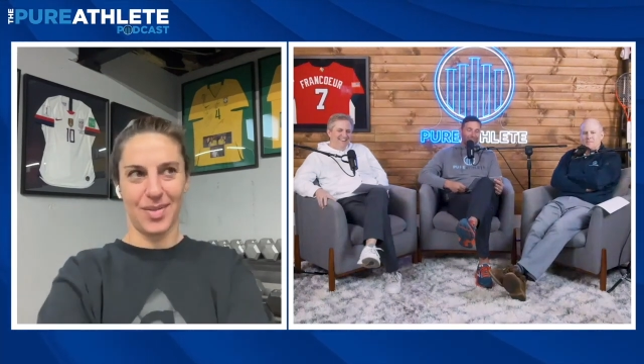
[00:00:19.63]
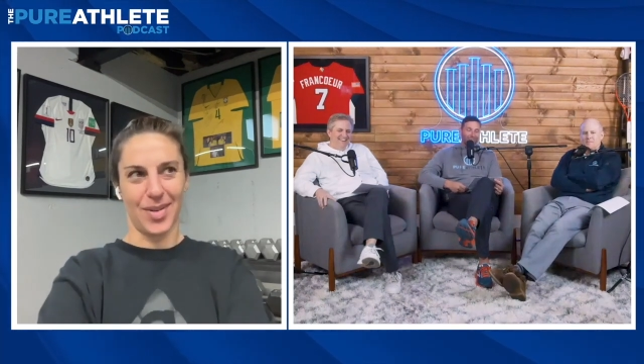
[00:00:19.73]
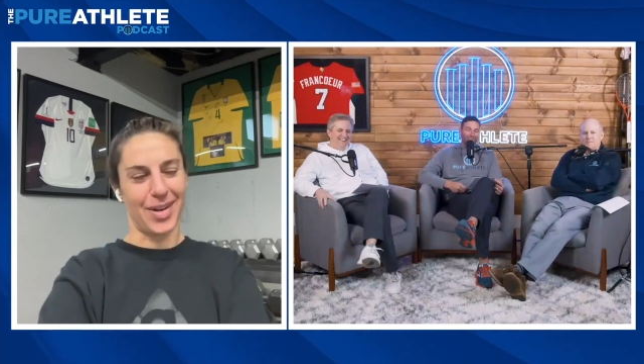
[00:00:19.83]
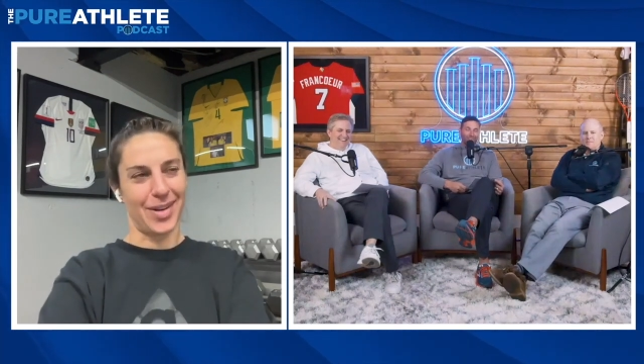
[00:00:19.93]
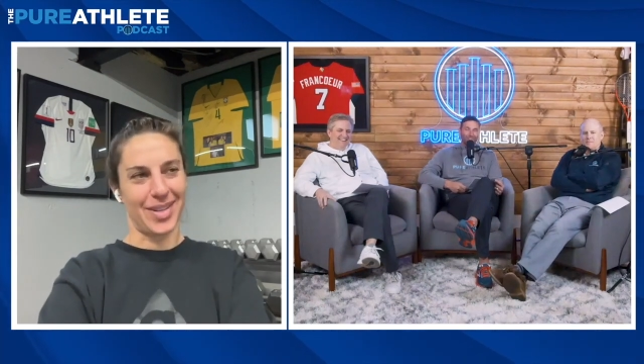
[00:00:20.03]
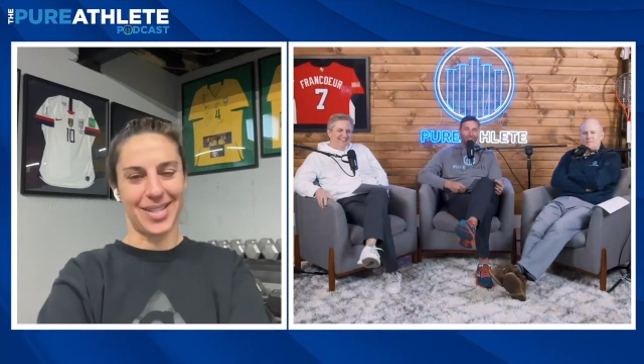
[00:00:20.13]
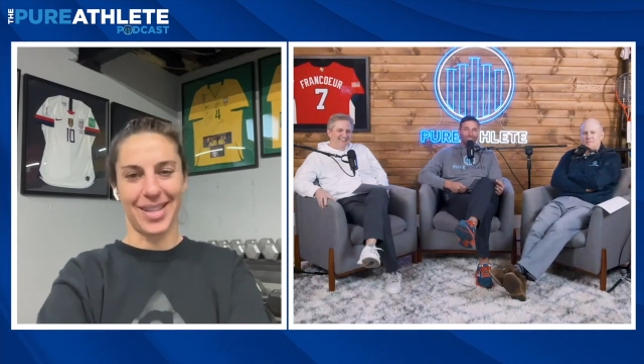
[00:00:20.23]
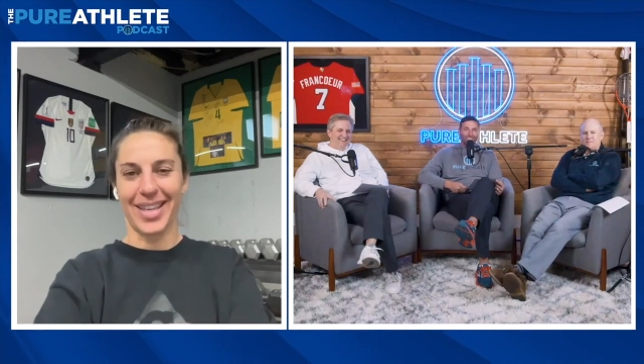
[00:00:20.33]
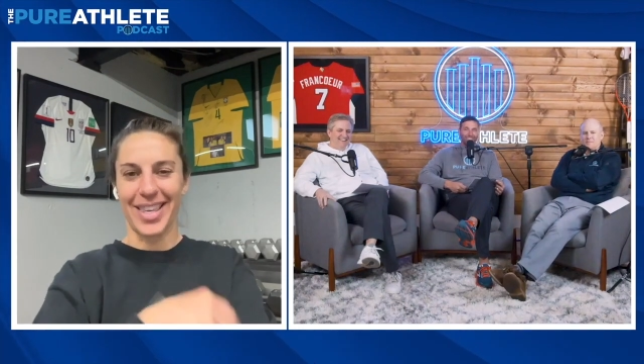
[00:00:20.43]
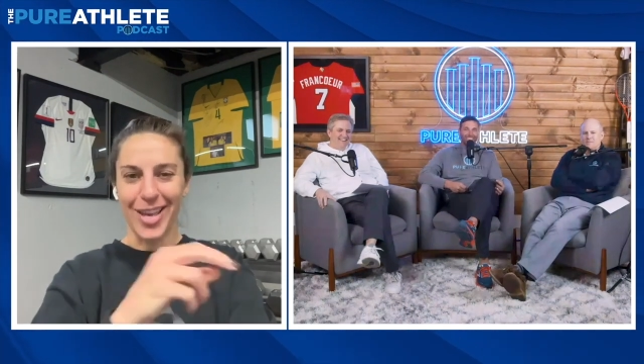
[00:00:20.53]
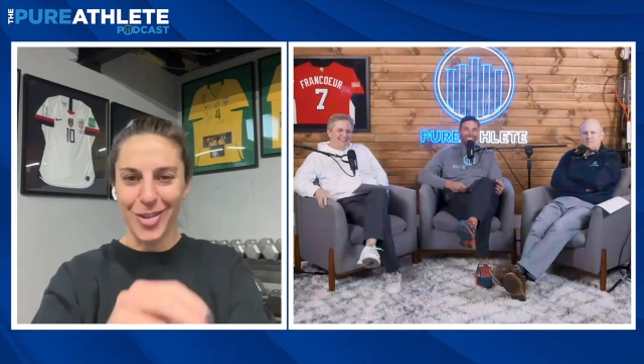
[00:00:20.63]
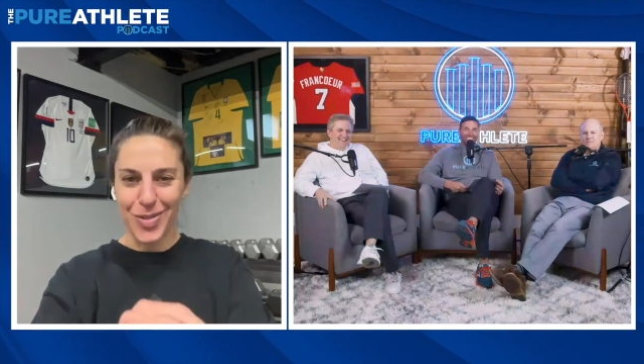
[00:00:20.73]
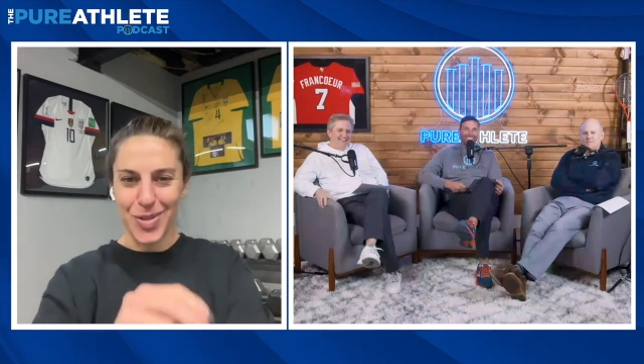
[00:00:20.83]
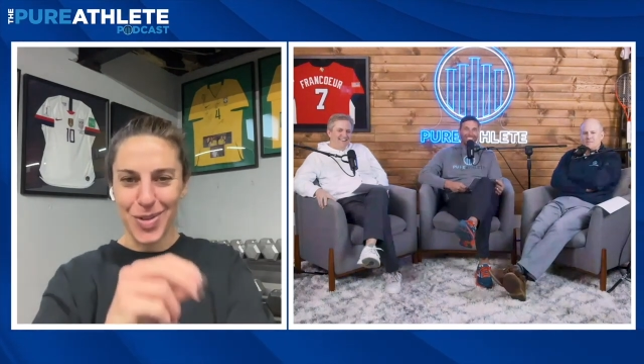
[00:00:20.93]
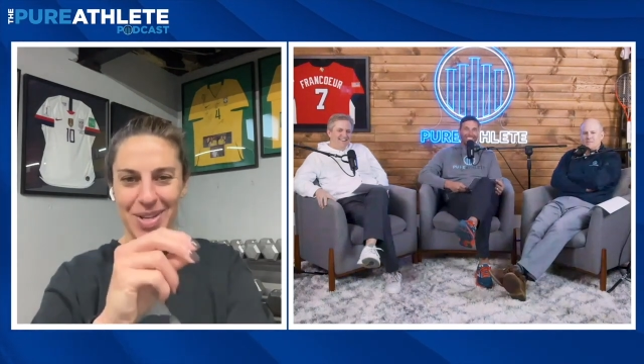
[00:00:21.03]
Oh, it's like
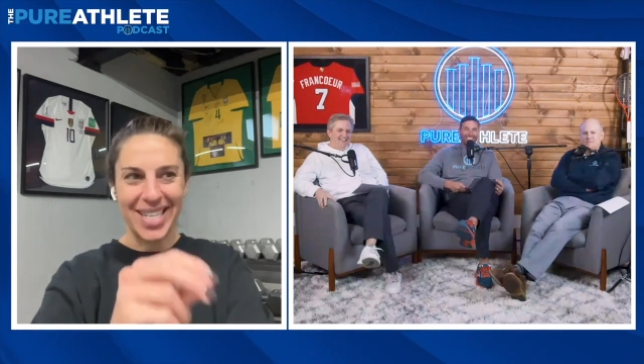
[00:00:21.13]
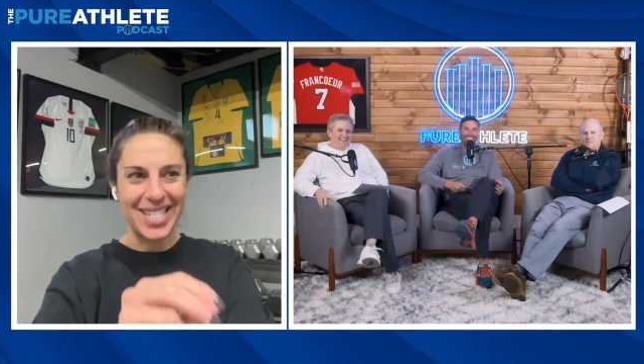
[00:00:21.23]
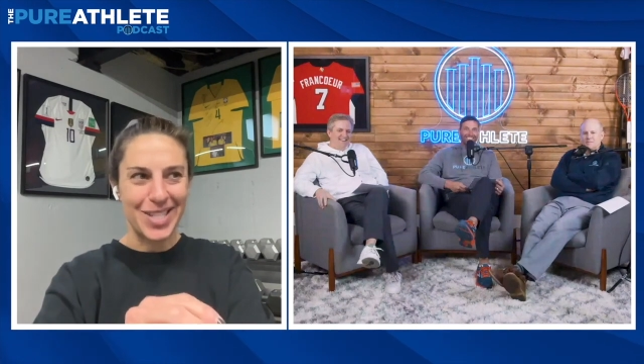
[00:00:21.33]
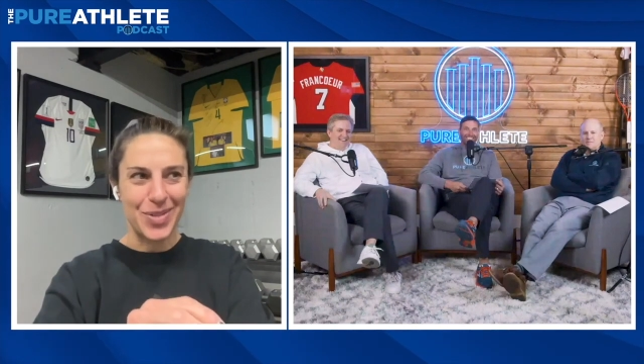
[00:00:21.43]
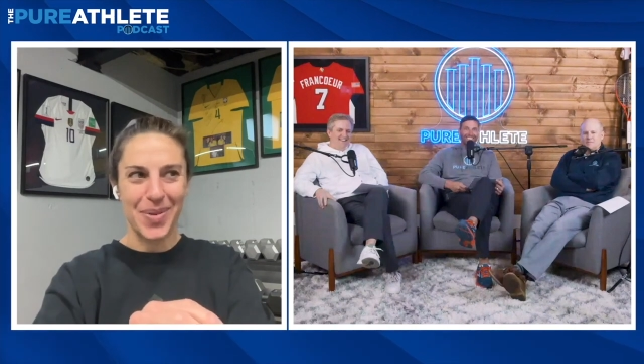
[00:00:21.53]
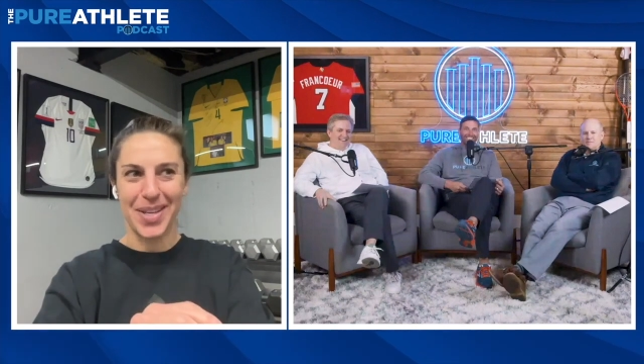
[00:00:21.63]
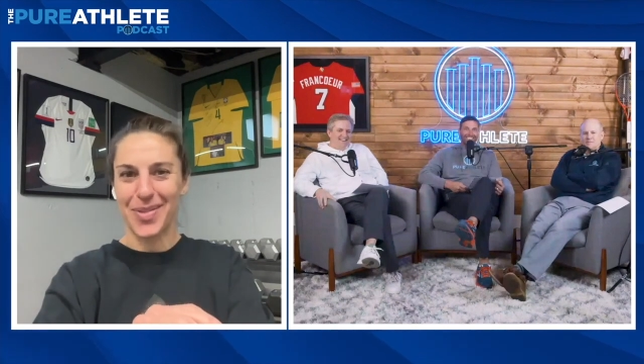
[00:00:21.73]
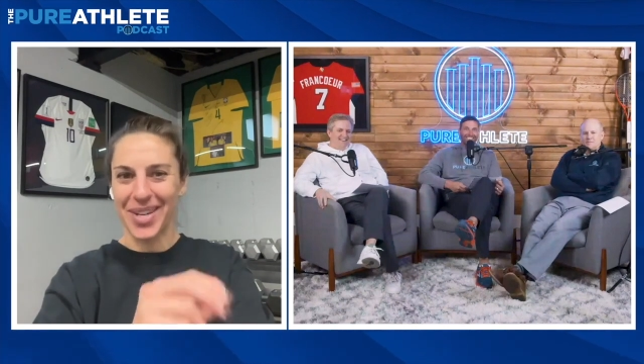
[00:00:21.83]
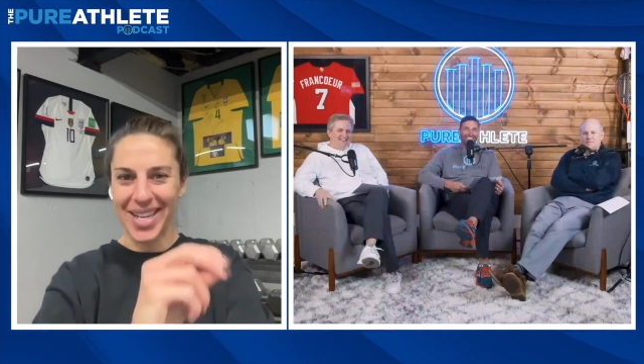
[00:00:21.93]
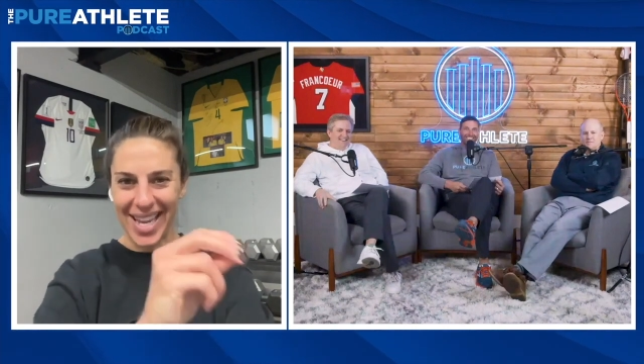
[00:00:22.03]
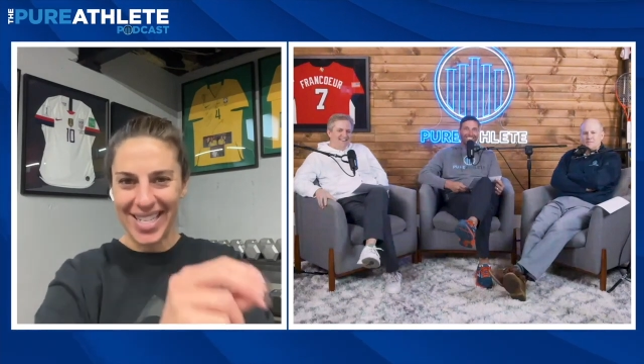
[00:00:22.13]
Yellowstone 1923,